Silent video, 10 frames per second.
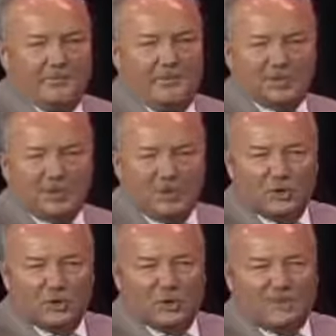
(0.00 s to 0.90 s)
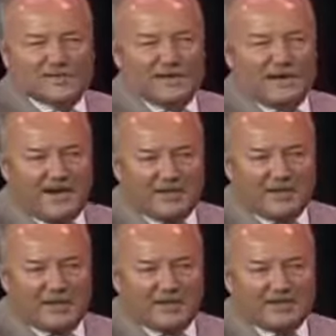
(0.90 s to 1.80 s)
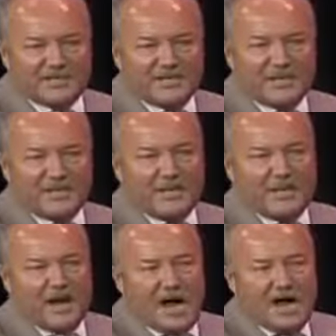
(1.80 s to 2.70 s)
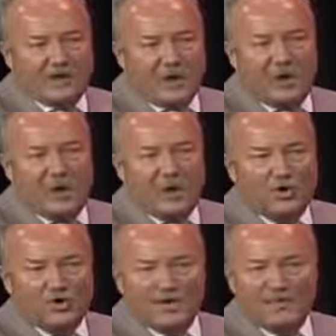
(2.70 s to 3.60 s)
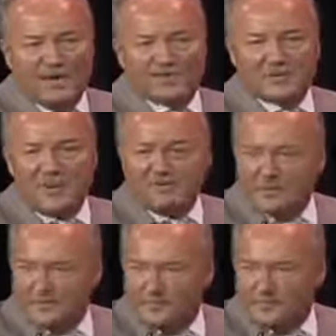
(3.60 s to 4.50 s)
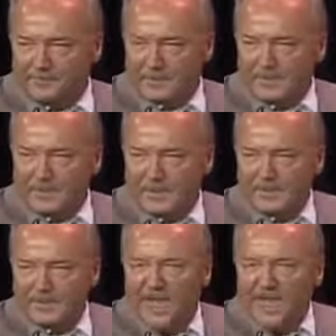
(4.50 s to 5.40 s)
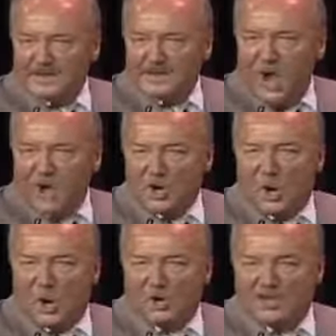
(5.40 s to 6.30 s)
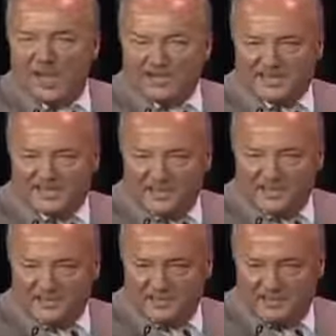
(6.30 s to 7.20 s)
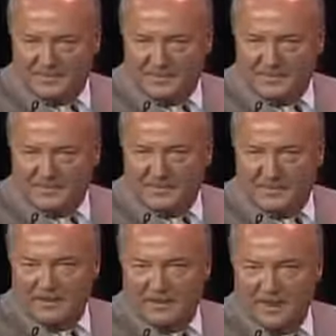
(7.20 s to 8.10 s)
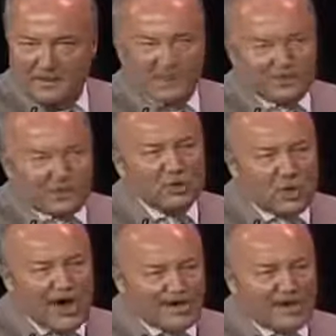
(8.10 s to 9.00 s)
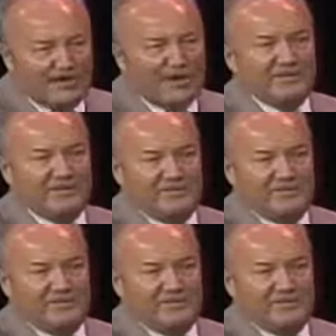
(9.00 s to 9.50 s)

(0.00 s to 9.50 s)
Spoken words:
But you, Mr. Hitchens, are no chimney sweep. That's not coal dust in which you are covered.